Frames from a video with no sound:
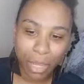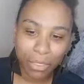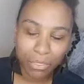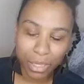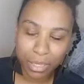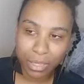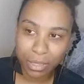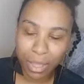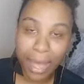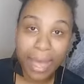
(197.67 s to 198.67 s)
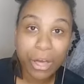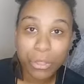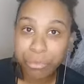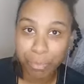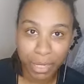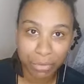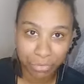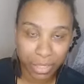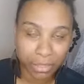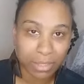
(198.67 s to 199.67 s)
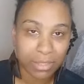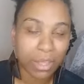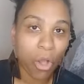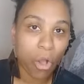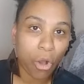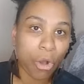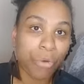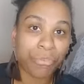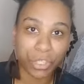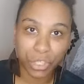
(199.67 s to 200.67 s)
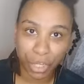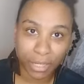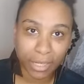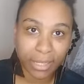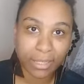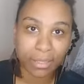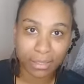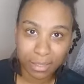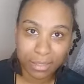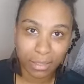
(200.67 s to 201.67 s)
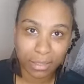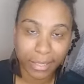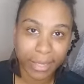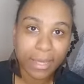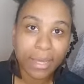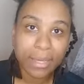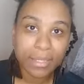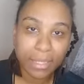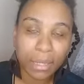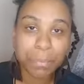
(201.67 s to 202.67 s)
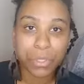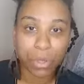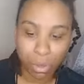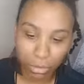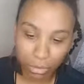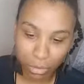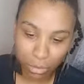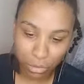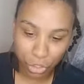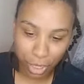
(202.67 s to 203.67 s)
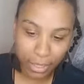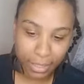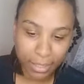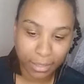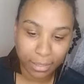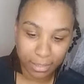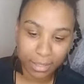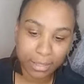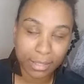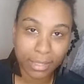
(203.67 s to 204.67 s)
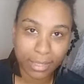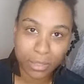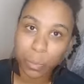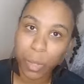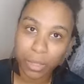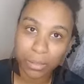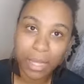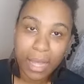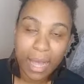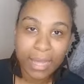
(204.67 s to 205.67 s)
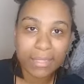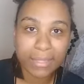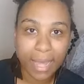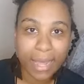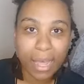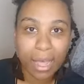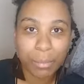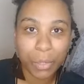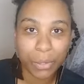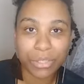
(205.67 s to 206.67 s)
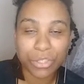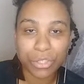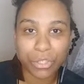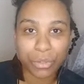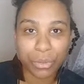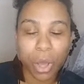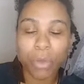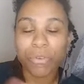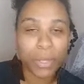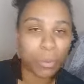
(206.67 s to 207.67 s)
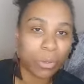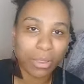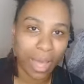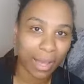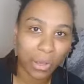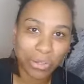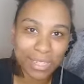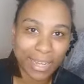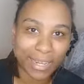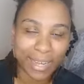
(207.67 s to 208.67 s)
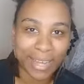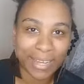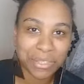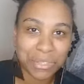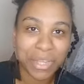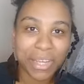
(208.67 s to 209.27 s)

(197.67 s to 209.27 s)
The health benefits of journaling consistently, tips on journaling consistently as well. And today I'm going to, hopefully all of that content has